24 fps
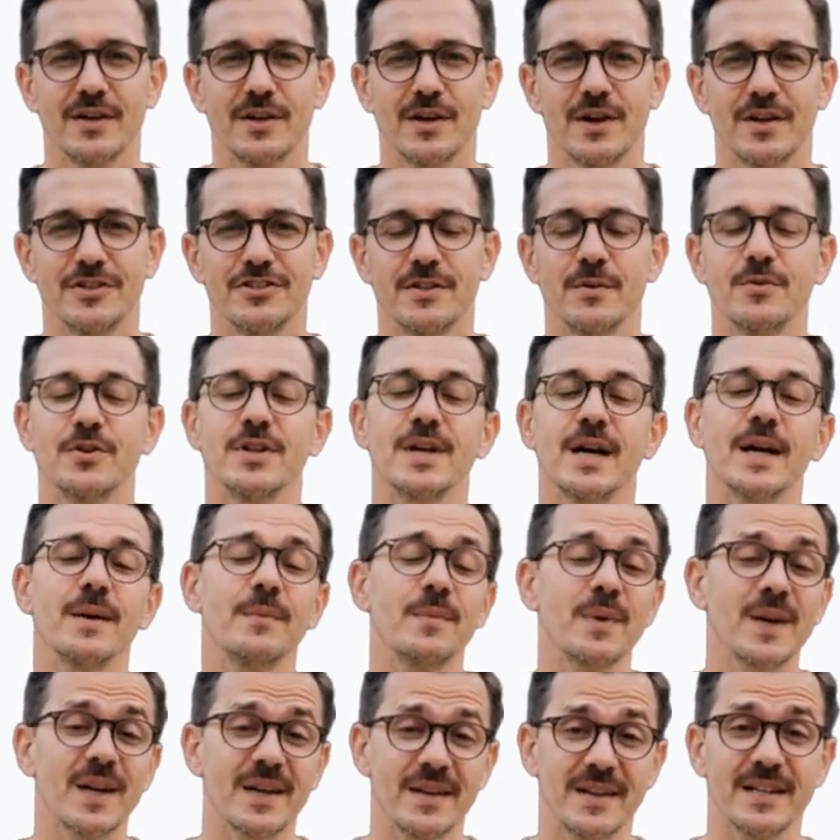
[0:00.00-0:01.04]
custom
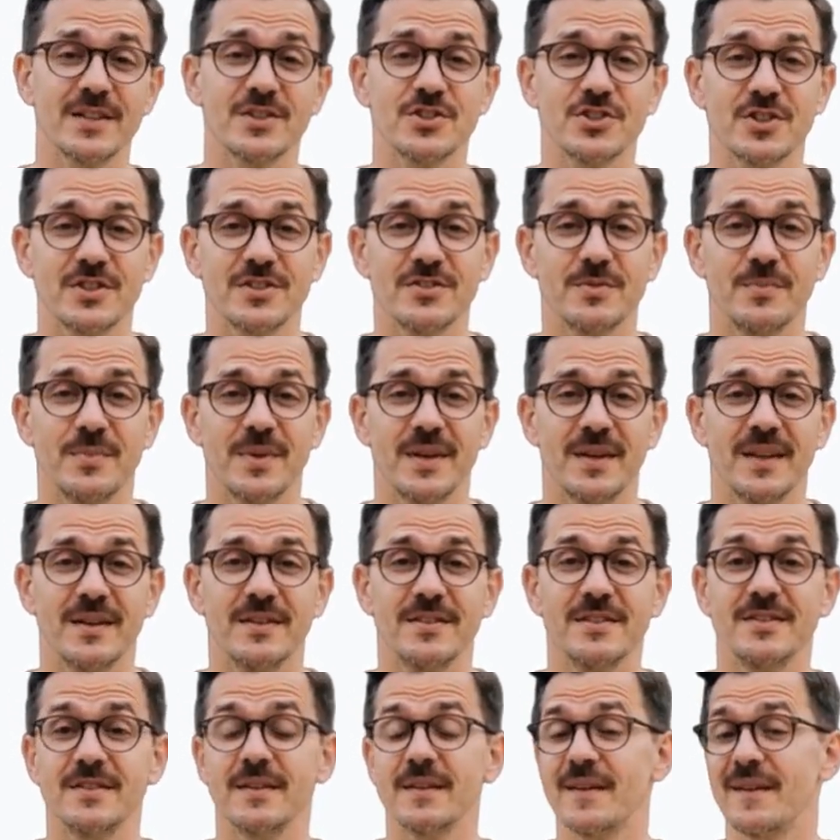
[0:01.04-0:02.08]
chatbot in just
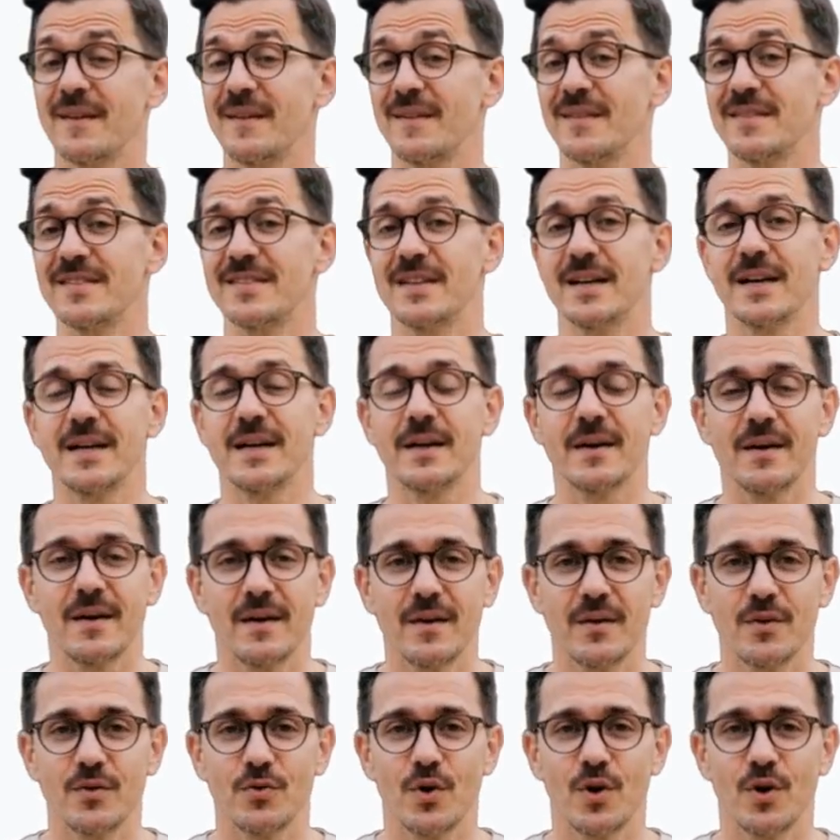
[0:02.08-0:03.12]
minutes. See,
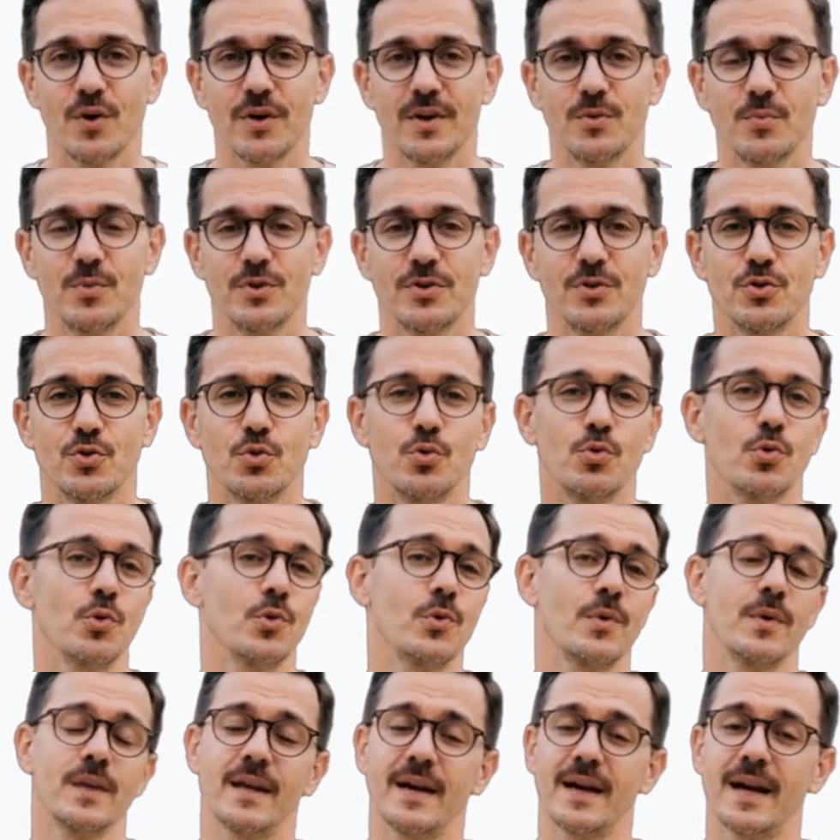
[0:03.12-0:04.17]
log in with
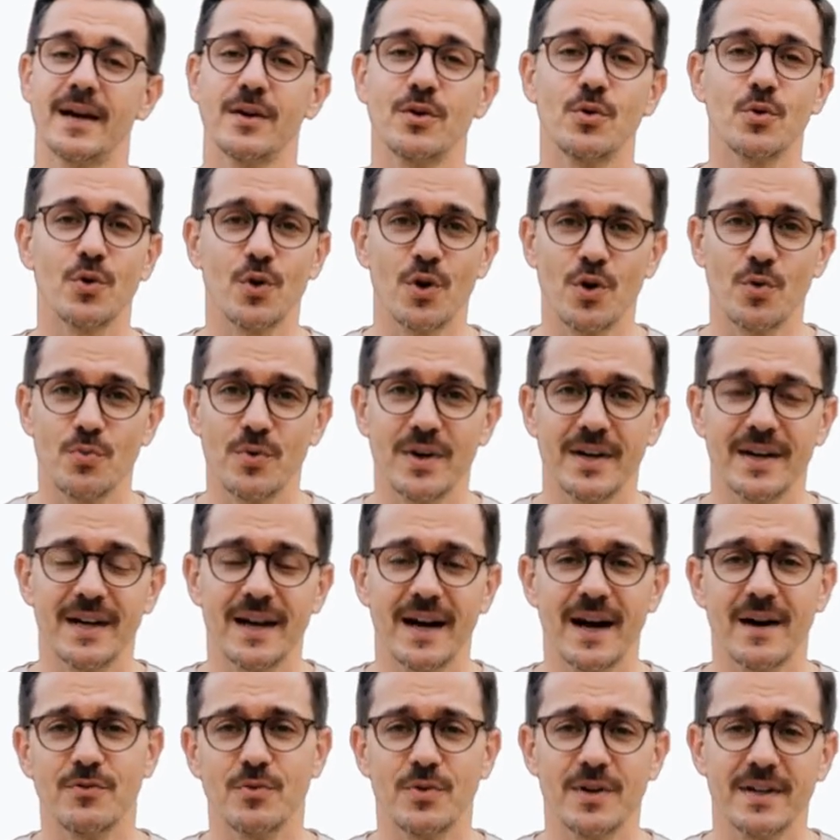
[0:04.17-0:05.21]
Google and you're already
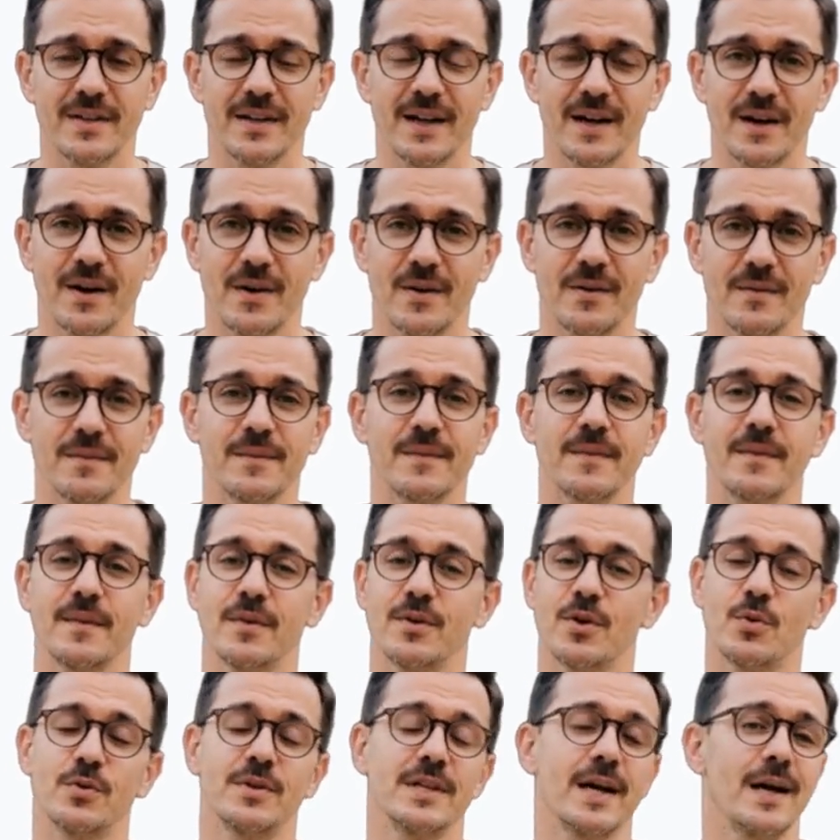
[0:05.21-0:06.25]
halfway there.
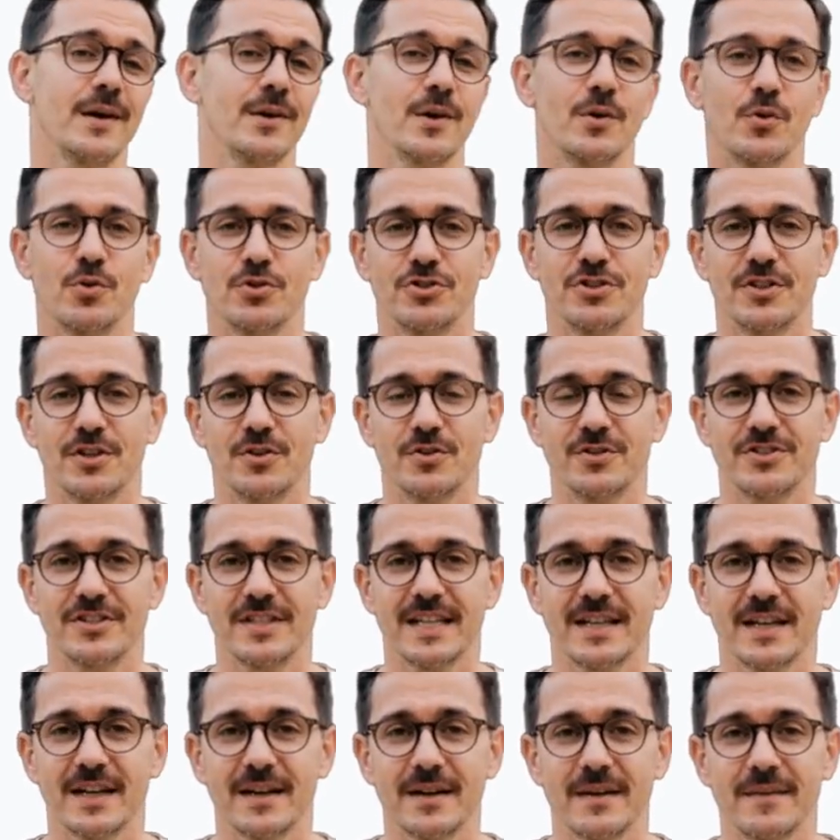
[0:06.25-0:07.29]
No technical skills
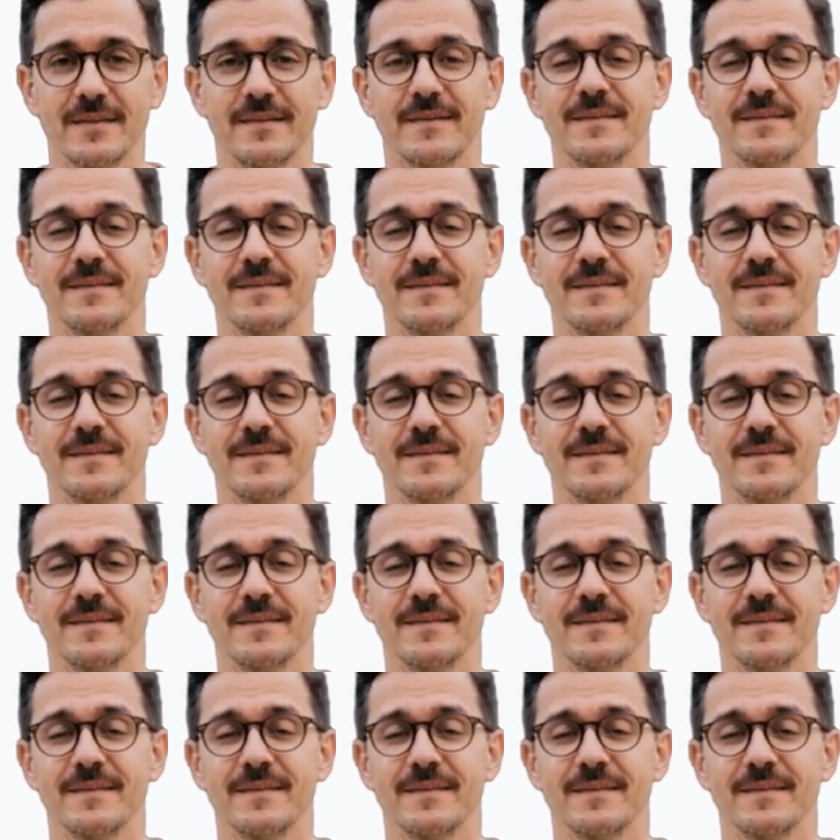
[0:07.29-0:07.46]
needed.